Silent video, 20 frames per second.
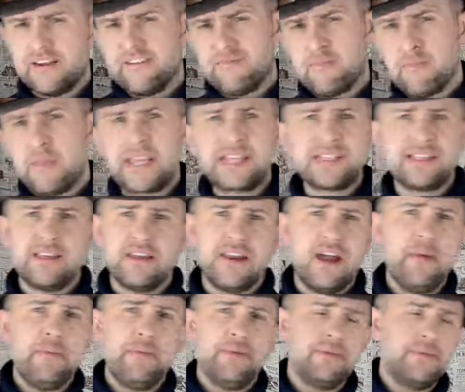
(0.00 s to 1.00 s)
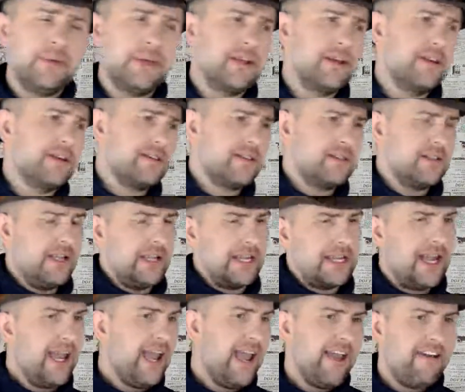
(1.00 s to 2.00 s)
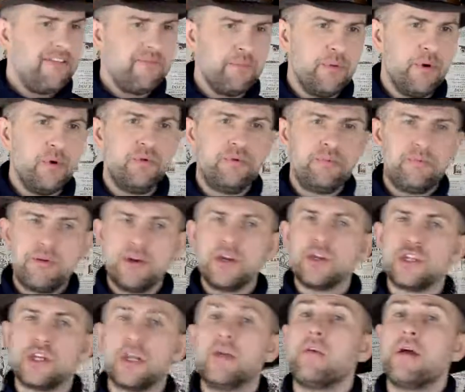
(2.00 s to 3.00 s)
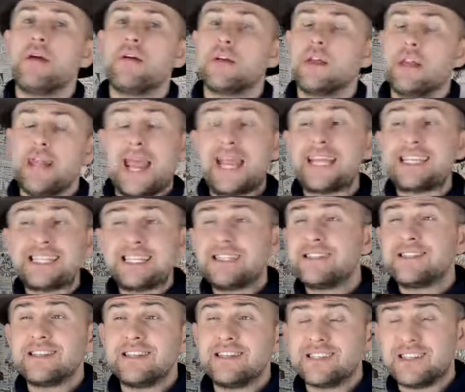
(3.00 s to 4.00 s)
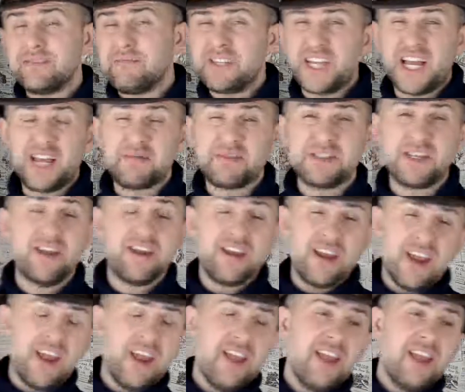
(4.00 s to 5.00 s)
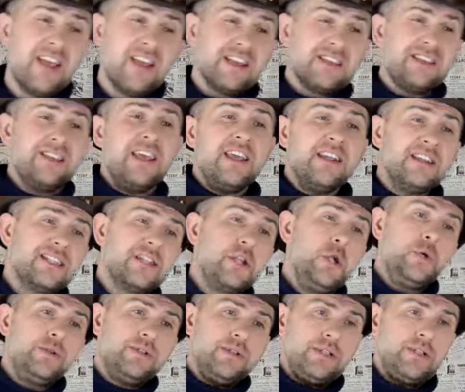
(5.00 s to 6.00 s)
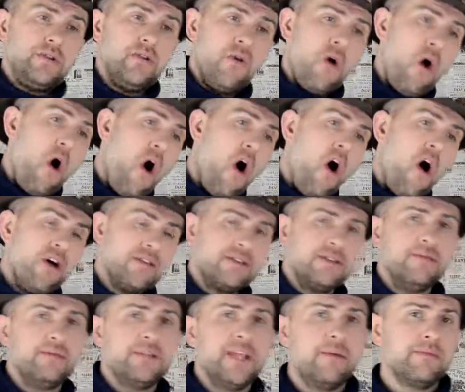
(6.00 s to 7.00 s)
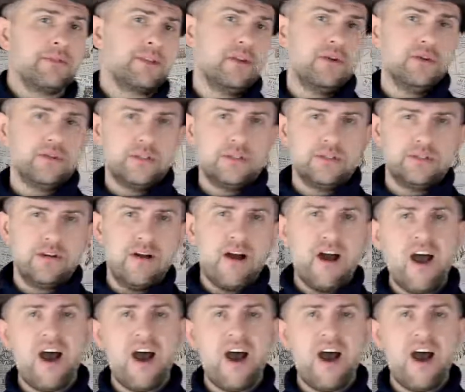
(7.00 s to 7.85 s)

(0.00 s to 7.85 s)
mix it up, because like I have both British and American accents, and sometimes I say it's closer to sometimes closer to